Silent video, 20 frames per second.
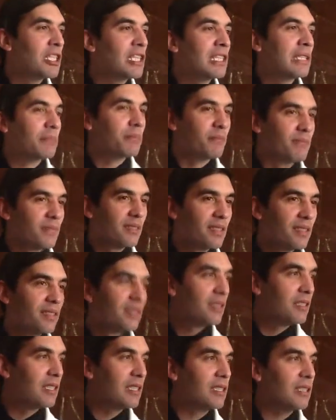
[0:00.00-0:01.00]
term
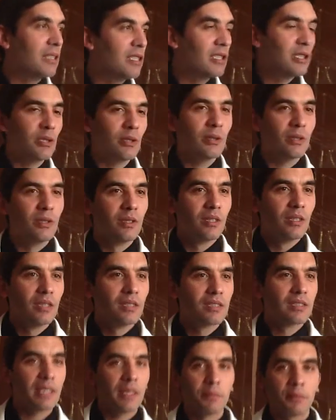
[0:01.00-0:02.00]
belonging to
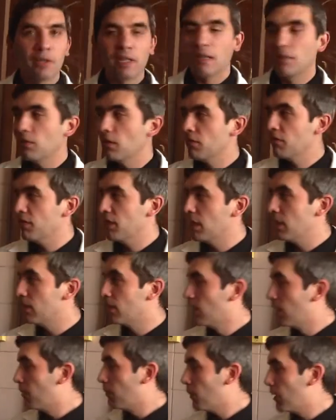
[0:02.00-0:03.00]
subclavian vein,
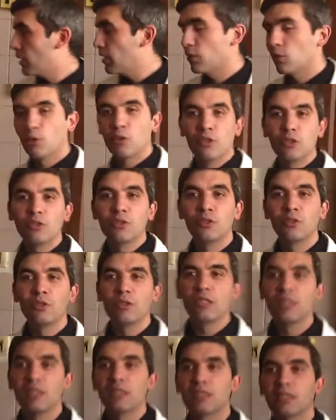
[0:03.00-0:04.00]
but according to
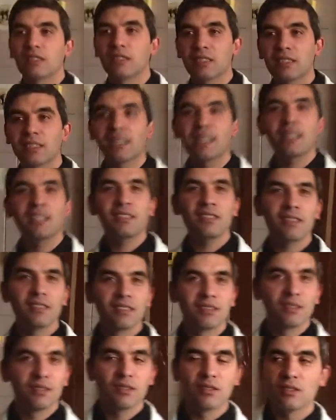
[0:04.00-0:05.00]
its size,
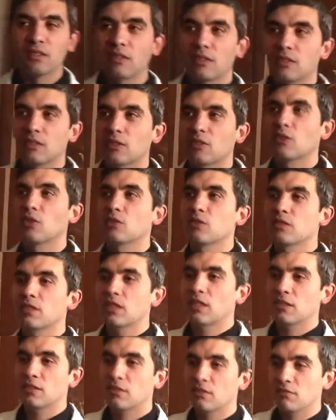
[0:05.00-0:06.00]
it is called
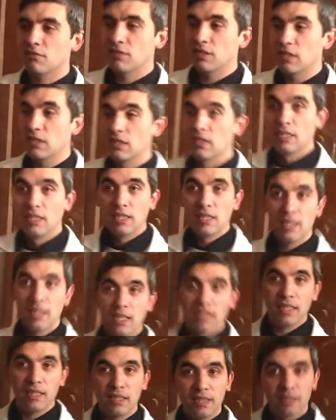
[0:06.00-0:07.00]
central vein.
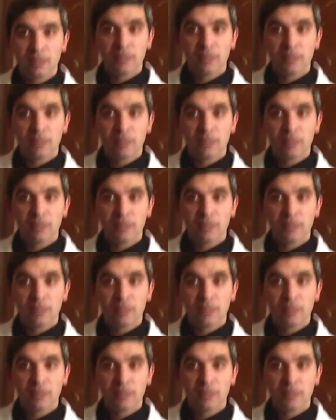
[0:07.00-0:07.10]
And